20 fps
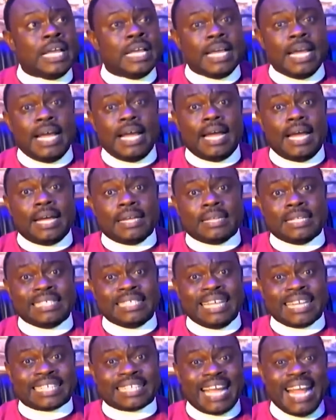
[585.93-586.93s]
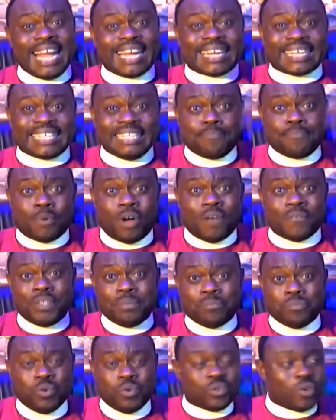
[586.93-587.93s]
an eclipse of the
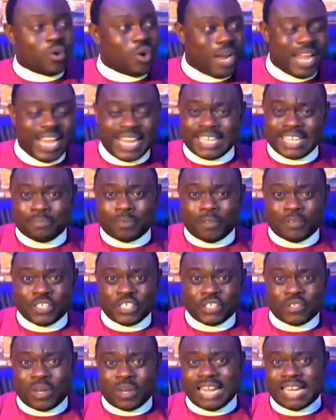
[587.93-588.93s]
moon or eclipse of the sun.